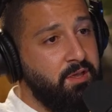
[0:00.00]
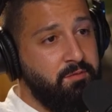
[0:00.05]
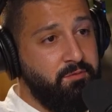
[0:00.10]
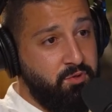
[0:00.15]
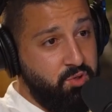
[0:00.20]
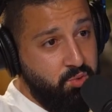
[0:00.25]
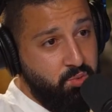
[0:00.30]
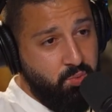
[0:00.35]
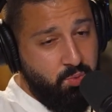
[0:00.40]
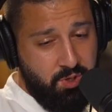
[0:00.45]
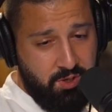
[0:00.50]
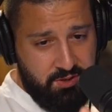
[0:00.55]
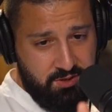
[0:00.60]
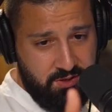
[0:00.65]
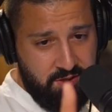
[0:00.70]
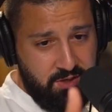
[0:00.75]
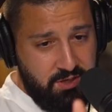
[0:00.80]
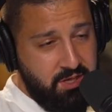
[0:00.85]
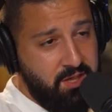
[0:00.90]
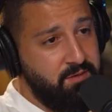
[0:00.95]
If you
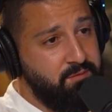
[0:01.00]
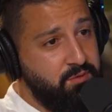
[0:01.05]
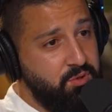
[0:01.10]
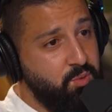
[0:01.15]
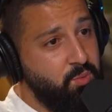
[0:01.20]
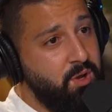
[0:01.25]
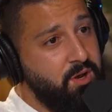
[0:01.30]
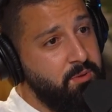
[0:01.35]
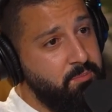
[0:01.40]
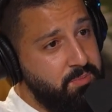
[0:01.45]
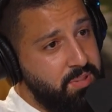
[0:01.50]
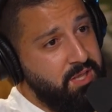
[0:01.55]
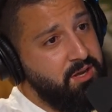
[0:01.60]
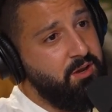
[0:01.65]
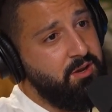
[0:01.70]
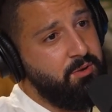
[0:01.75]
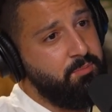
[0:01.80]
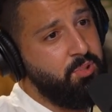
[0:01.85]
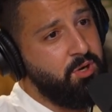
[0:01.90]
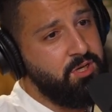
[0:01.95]
want to
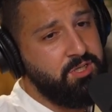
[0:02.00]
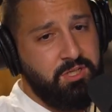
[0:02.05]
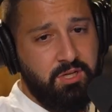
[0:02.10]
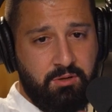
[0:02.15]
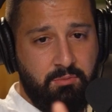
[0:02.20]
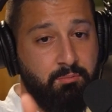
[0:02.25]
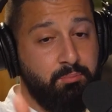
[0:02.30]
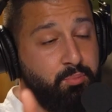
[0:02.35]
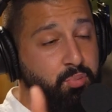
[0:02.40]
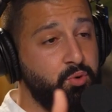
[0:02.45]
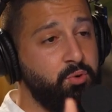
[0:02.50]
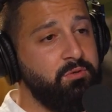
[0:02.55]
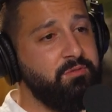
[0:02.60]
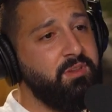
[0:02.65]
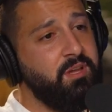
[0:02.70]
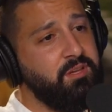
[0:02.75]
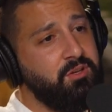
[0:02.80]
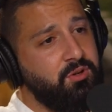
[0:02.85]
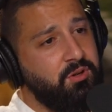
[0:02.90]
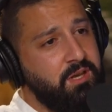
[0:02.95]
bid on a project,
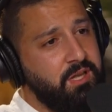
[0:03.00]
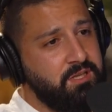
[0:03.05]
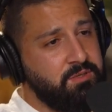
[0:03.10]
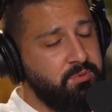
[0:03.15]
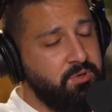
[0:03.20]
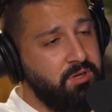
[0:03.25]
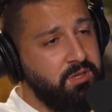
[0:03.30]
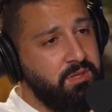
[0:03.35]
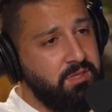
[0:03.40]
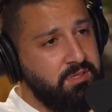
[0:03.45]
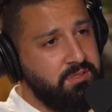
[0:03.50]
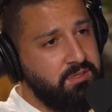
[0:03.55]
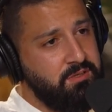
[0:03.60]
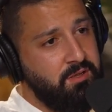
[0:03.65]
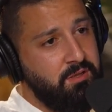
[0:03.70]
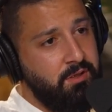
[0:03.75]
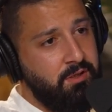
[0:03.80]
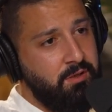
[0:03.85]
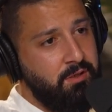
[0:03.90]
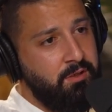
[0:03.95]
prove that you're an expert in
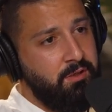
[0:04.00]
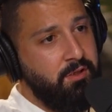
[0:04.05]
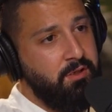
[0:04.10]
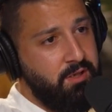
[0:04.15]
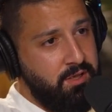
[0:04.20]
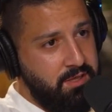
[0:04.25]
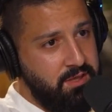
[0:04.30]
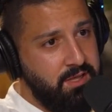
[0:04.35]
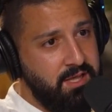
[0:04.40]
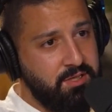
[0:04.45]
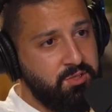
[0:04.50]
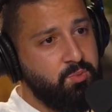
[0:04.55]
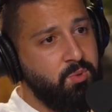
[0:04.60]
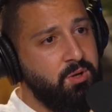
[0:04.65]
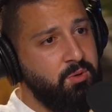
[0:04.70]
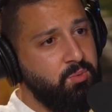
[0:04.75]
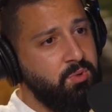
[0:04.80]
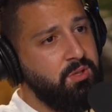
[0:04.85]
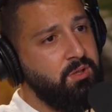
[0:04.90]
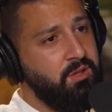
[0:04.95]
this. And
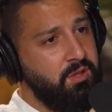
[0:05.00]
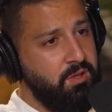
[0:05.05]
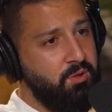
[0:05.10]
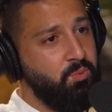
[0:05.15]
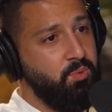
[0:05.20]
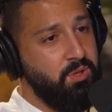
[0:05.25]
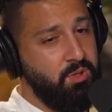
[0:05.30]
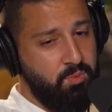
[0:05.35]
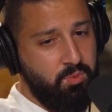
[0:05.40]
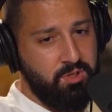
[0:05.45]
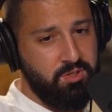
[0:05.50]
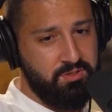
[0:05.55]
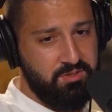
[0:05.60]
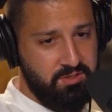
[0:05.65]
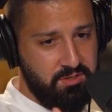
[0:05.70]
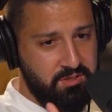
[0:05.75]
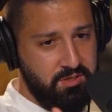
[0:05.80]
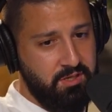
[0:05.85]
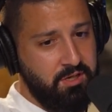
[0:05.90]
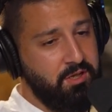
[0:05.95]
that's where we
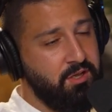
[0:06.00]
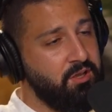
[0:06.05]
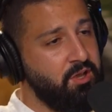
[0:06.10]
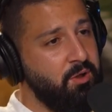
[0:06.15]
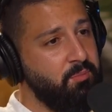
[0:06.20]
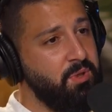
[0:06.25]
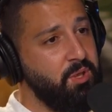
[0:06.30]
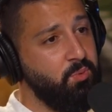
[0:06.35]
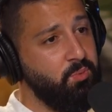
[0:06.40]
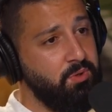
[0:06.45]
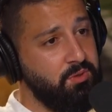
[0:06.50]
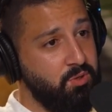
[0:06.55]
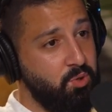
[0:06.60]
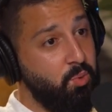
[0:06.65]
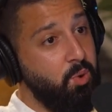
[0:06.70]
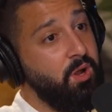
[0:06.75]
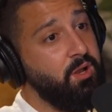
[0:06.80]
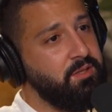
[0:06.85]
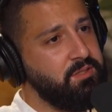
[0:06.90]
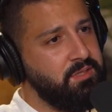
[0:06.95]
wanted to come in
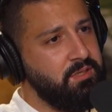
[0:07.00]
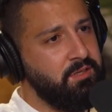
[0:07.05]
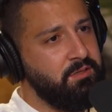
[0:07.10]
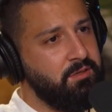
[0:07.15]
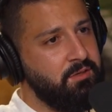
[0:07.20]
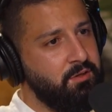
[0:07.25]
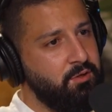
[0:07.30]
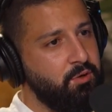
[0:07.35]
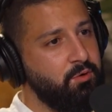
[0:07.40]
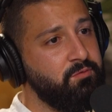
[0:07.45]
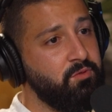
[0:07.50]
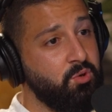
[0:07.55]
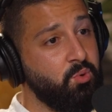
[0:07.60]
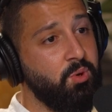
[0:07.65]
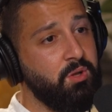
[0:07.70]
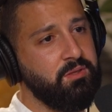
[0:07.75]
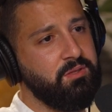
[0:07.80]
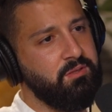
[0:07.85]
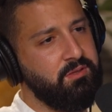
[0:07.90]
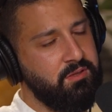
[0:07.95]
with quality over
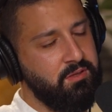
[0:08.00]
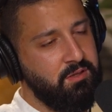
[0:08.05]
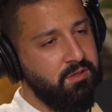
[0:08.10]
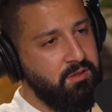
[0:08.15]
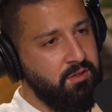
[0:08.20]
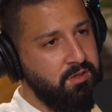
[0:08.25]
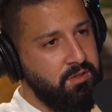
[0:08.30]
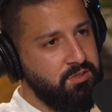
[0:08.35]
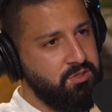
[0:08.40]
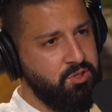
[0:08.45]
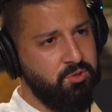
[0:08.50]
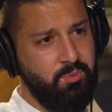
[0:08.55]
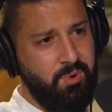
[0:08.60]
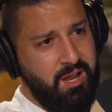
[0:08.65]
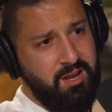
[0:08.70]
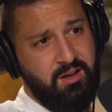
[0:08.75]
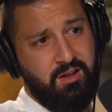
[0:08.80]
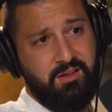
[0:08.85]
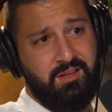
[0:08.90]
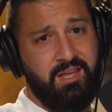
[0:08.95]
quantity. So you
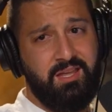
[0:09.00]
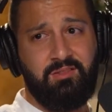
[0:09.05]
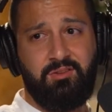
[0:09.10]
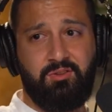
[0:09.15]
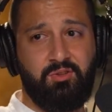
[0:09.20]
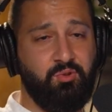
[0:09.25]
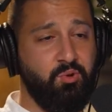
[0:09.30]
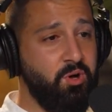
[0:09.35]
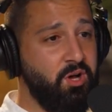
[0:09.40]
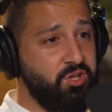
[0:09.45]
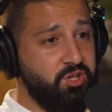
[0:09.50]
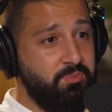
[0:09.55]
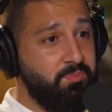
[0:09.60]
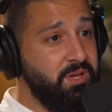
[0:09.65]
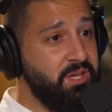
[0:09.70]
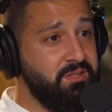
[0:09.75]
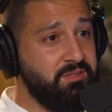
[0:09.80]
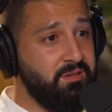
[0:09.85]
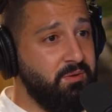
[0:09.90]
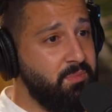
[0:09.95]
might not get the
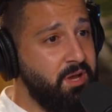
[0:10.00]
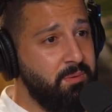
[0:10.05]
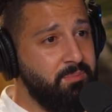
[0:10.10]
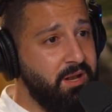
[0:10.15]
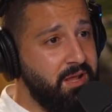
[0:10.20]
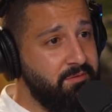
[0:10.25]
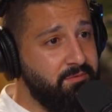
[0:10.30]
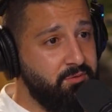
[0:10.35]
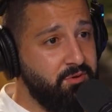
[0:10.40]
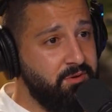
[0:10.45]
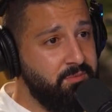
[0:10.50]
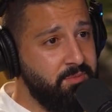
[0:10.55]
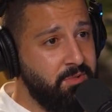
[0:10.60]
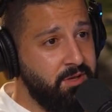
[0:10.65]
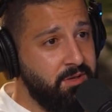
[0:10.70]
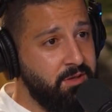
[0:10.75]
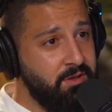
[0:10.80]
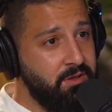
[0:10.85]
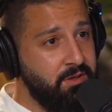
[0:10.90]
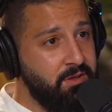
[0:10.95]
200 bids on my platform,
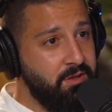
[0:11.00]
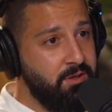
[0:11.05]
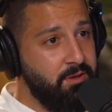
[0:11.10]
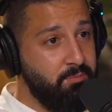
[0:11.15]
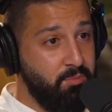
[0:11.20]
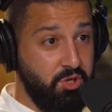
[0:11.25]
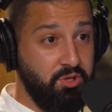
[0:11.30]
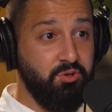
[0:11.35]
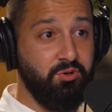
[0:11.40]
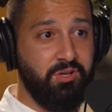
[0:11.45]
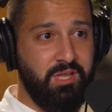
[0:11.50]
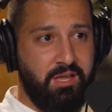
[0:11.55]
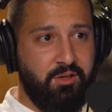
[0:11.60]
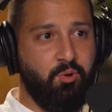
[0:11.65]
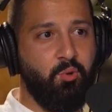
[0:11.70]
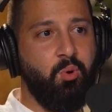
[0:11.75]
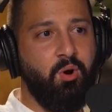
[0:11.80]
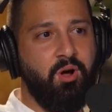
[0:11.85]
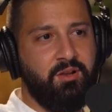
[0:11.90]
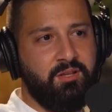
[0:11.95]
but you'll
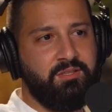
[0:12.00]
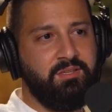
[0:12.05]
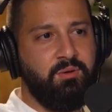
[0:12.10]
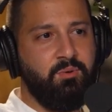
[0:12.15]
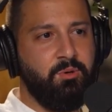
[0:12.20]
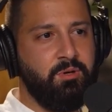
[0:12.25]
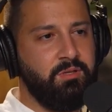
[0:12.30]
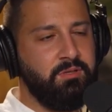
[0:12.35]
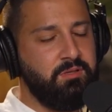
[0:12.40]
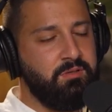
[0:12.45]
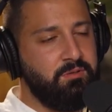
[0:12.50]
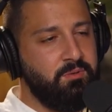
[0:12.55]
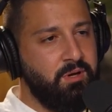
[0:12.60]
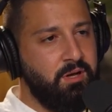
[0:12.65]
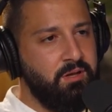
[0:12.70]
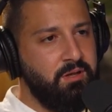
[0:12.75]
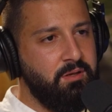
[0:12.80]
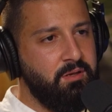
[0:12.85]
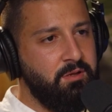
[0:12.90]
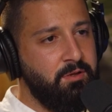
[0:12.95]
get quality ones,
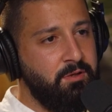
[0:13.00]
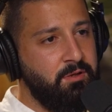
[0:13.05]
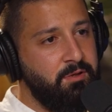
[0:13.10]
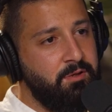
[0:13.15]
right?